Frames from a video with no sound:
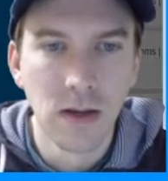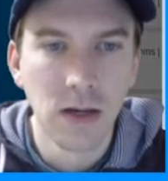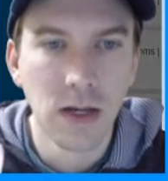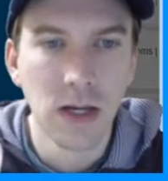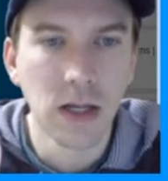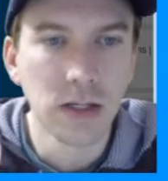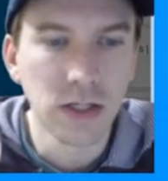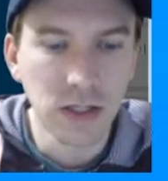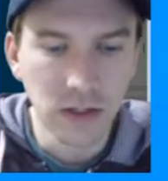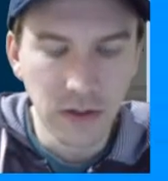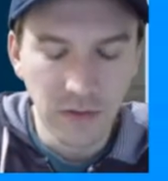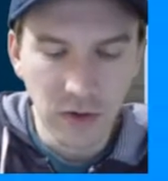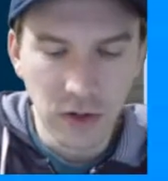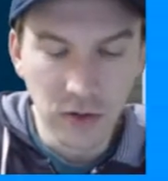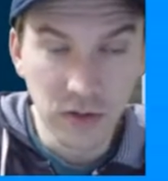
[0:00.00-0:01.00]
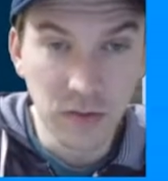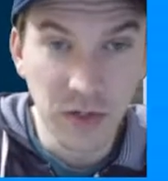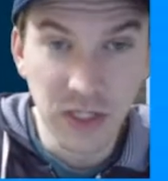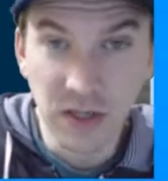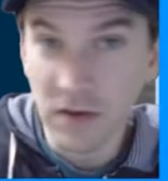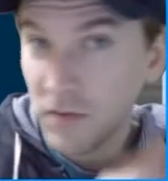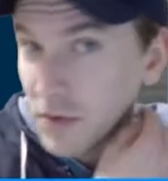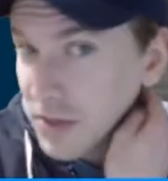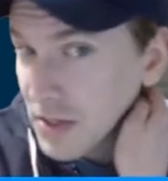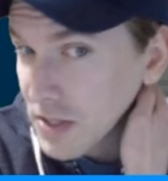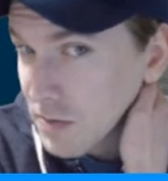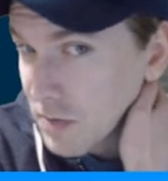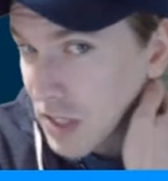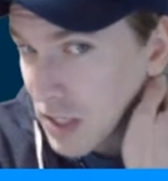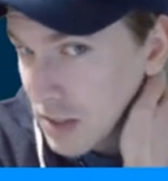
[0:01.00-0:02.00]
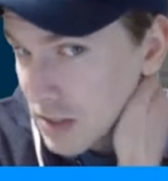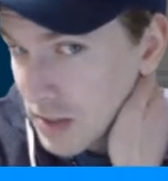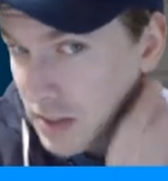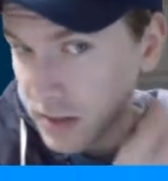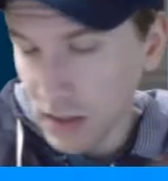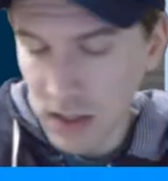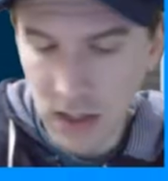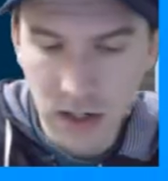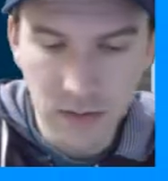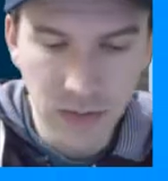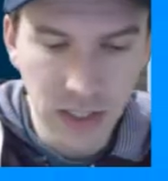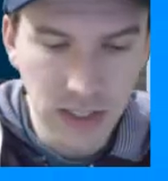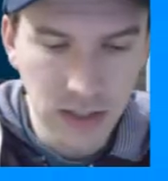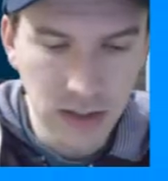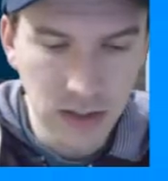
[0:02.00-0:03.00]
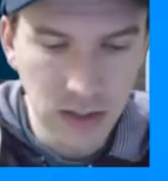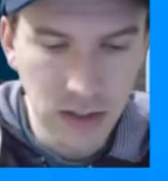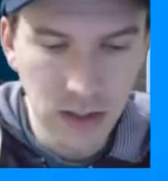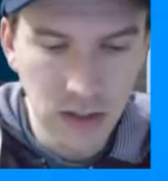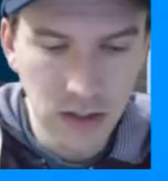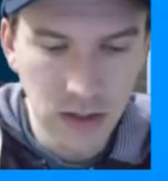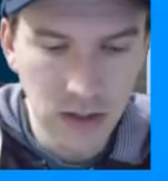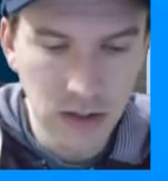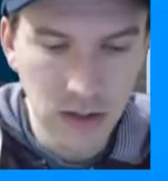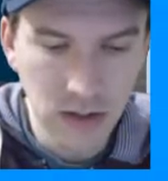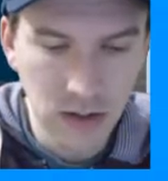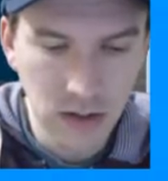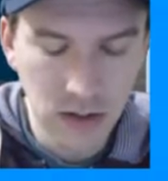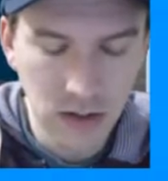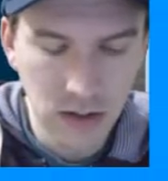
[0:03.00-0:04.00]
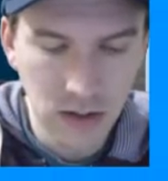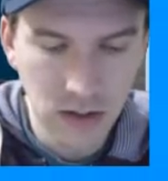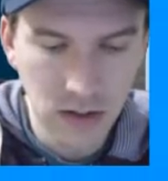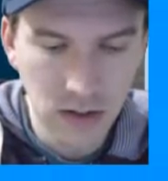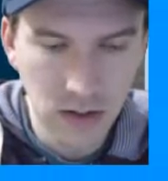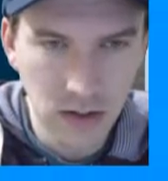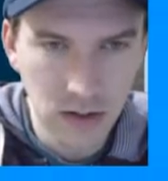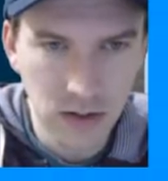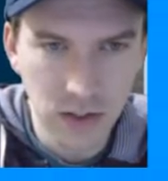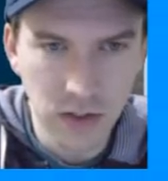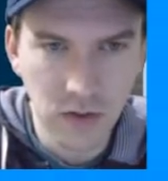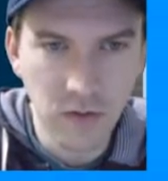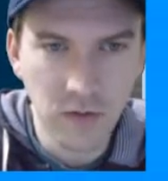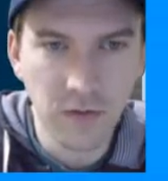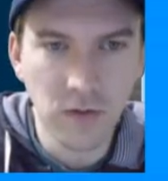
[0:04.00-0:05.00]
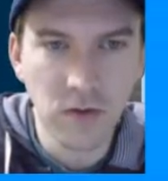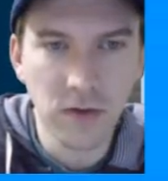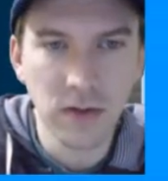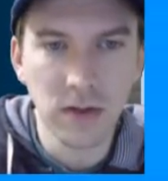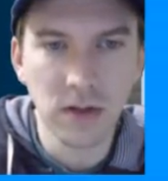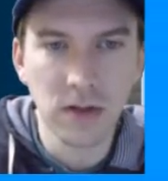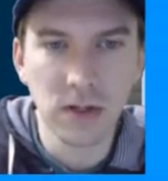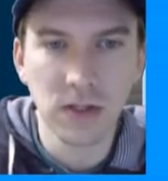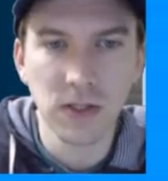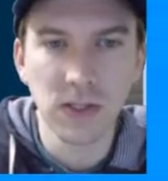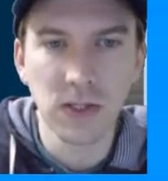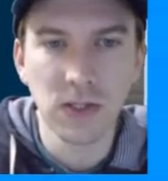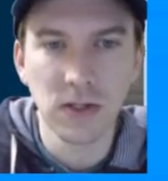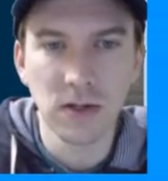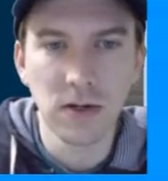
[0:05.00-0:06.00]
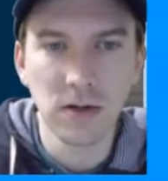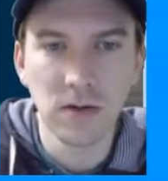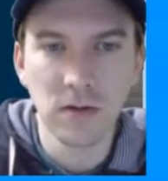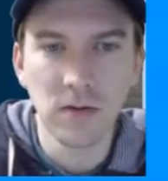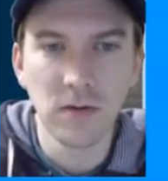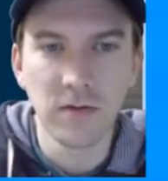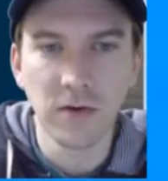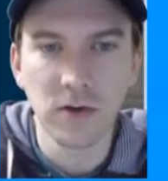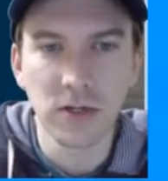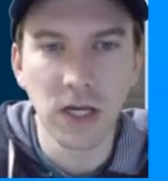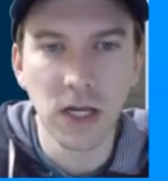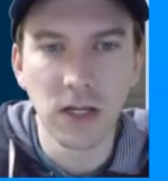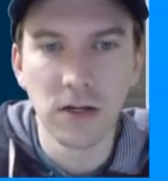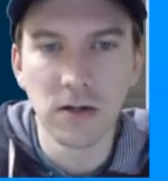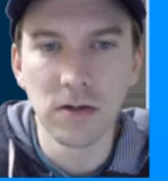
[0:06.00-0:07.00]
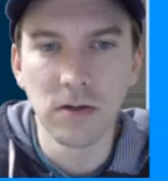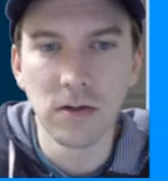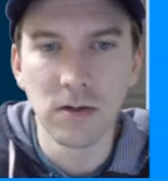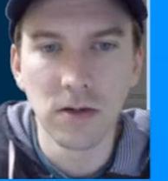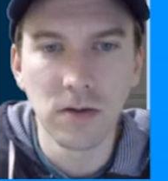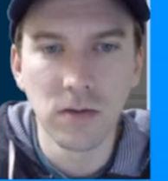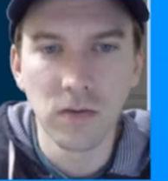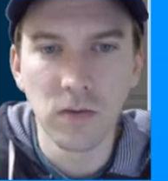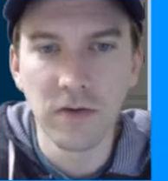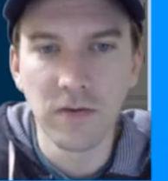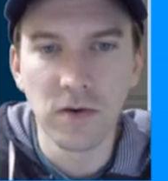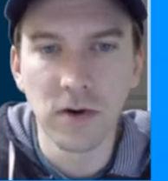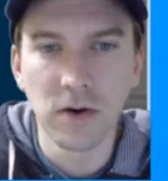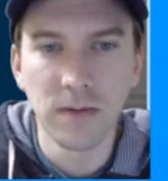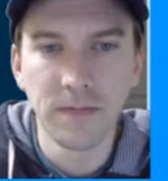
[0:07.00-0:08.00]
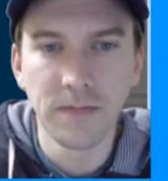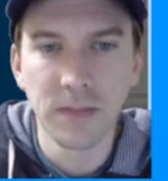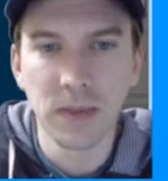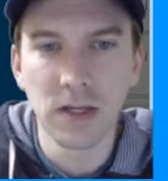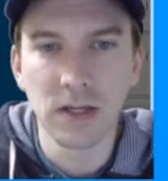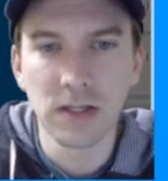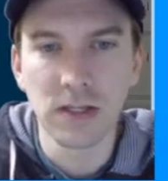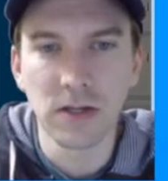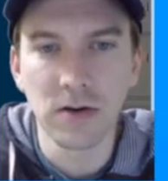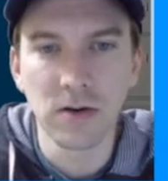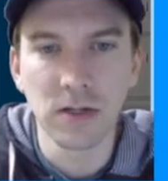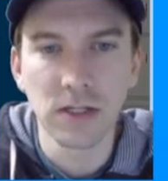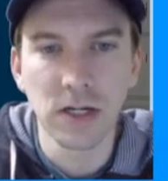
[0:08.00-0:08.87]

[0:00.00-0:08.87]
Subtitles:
And just to leave a note to myself what this means, basically do for the snow, volcano, river, etc.